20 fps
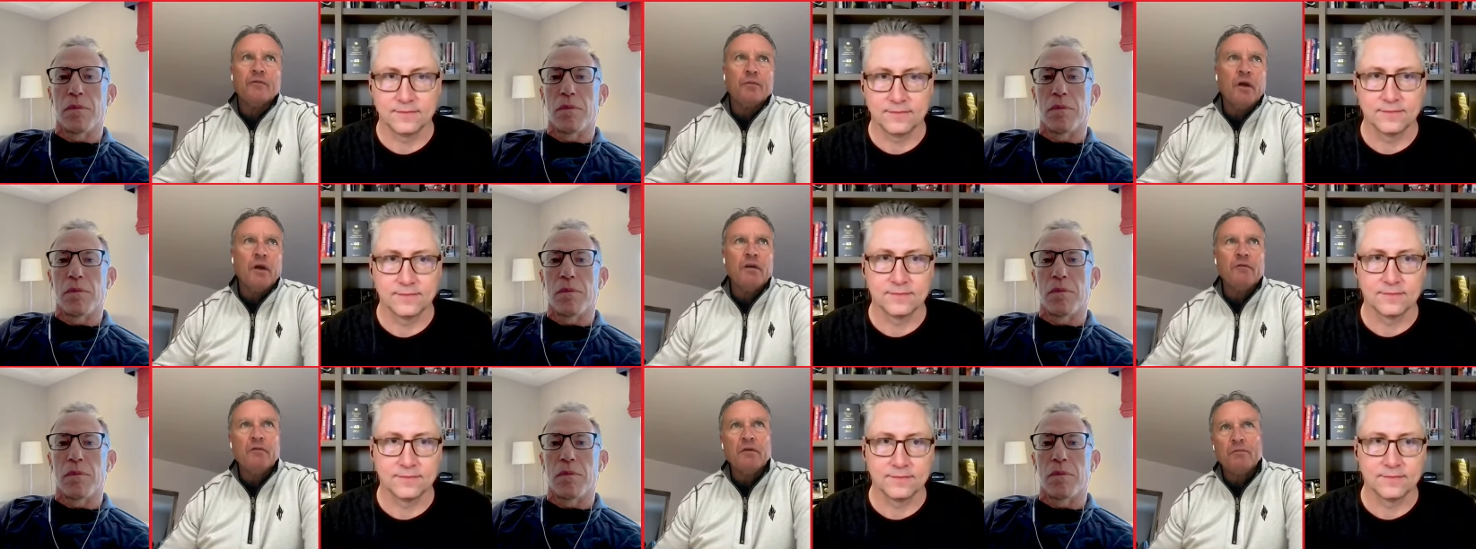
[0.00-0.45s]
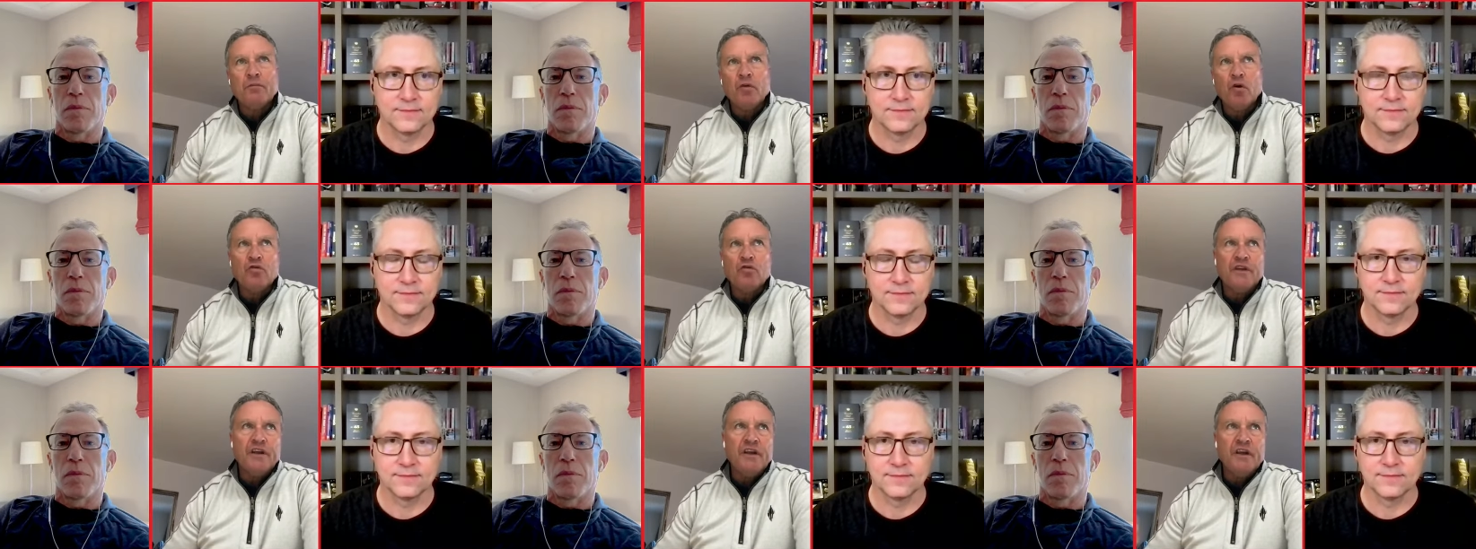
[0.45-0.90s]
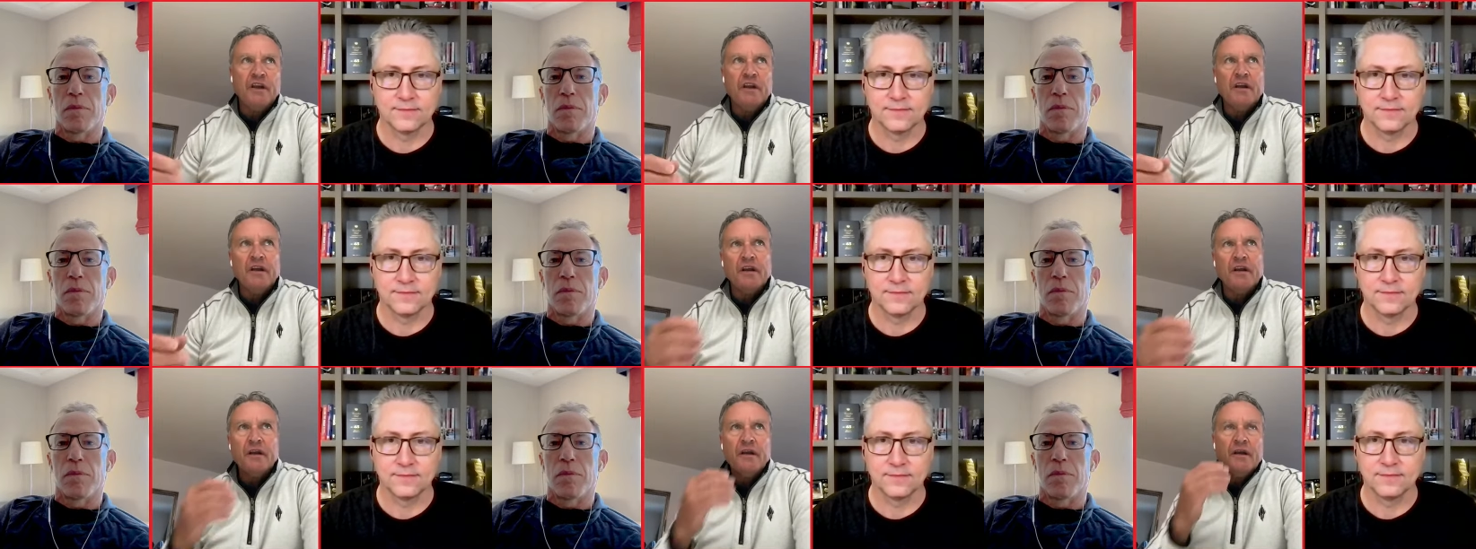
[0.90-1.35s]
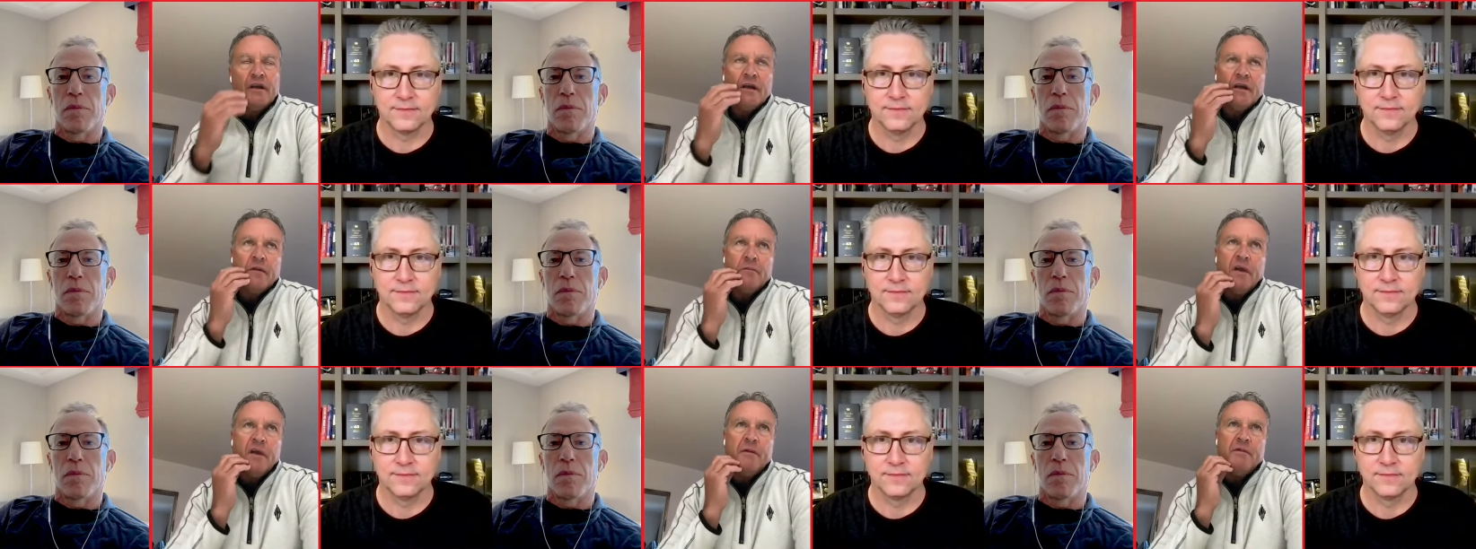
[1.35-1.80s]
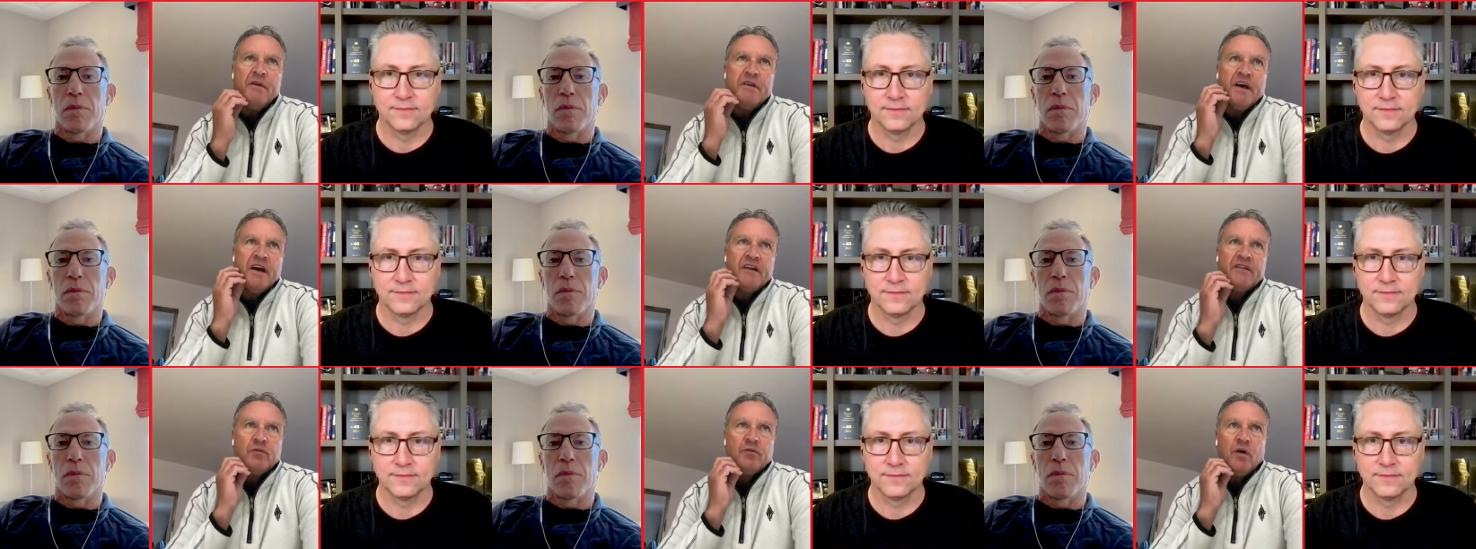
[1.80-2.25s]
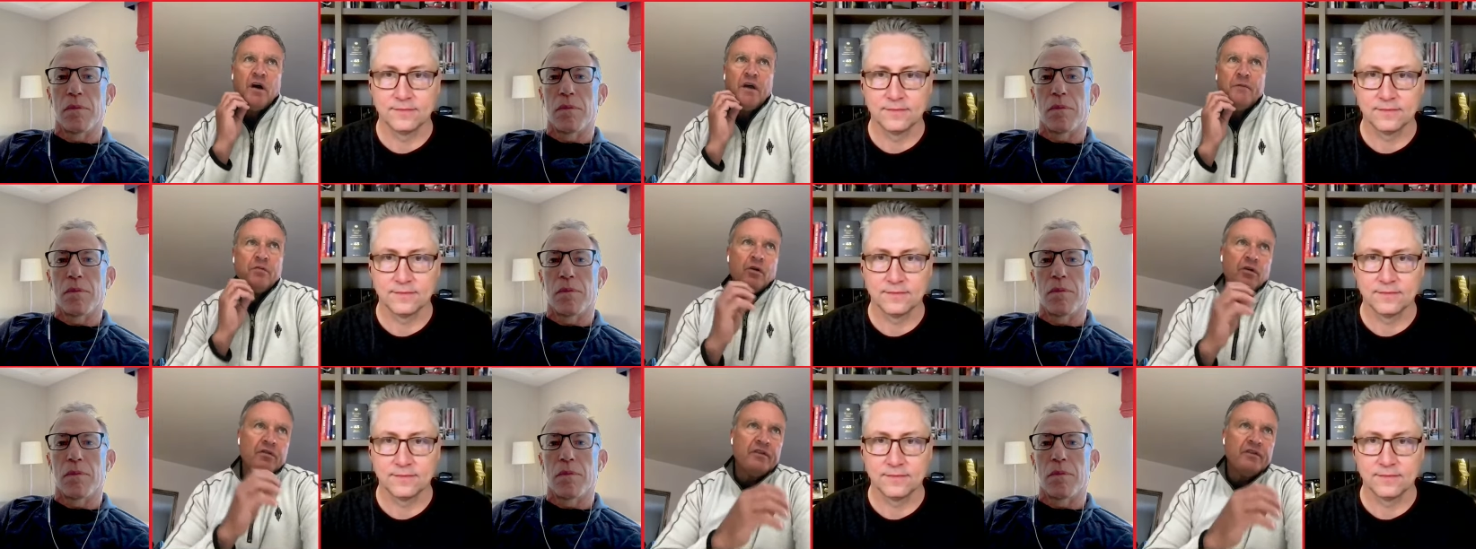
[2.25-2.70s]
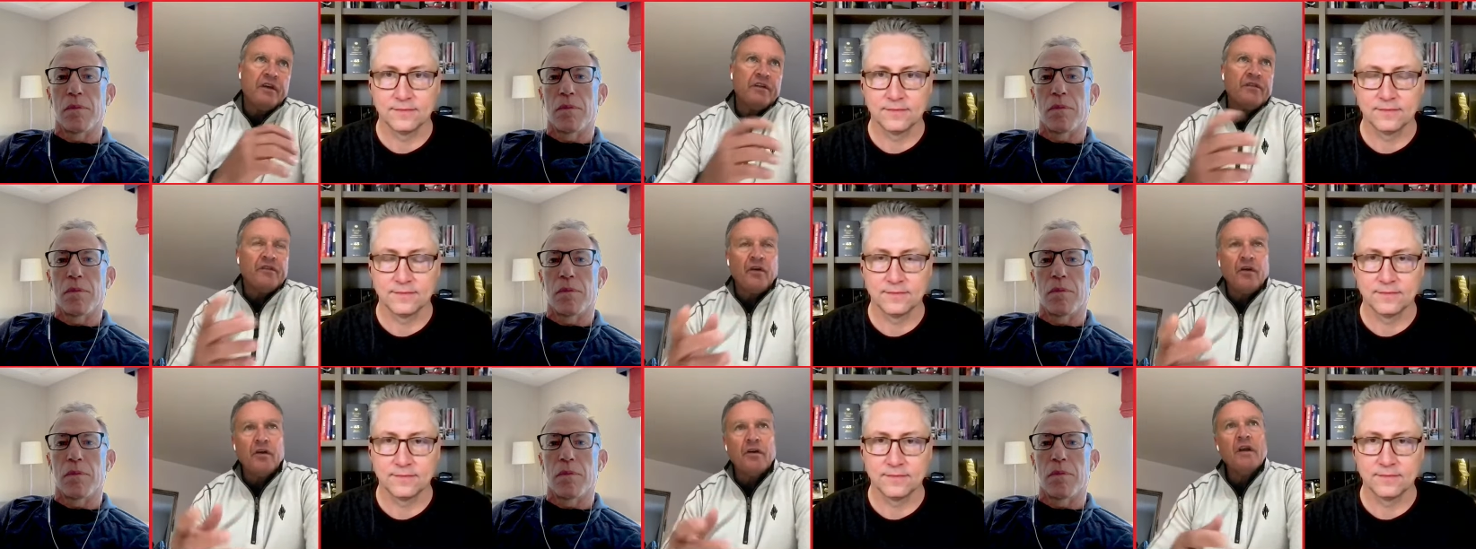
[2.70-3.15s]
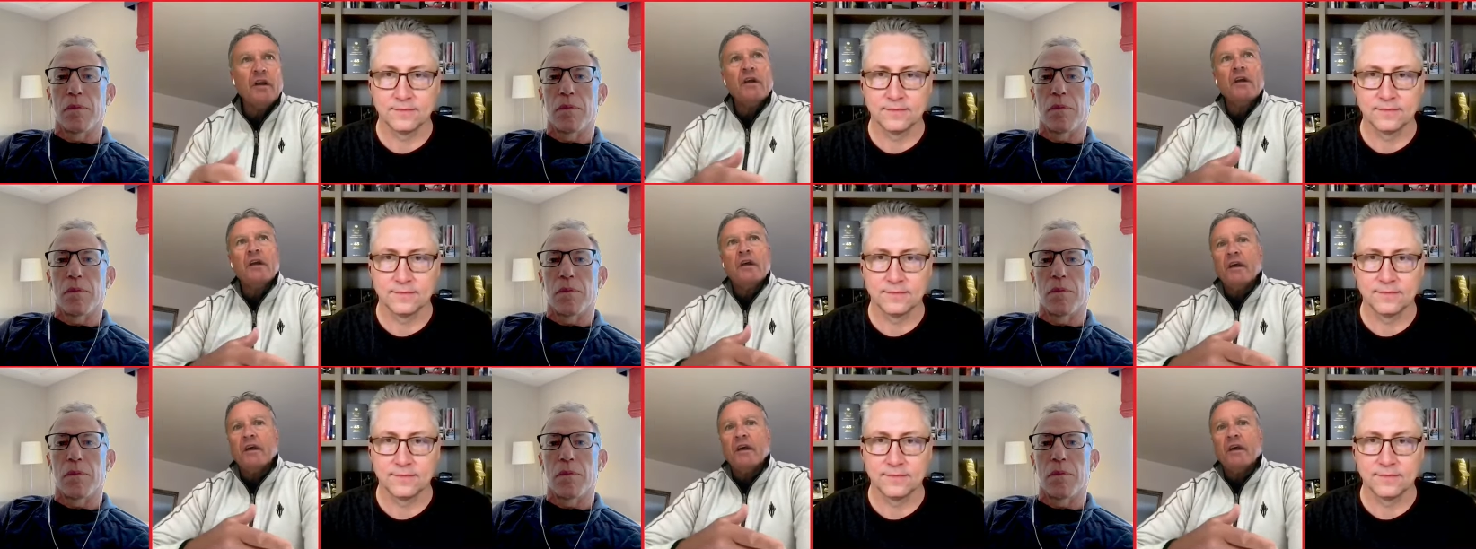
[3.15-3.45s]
Speaker 1: he's playing with Brodin, and and maybe that's why Brods gets hurt,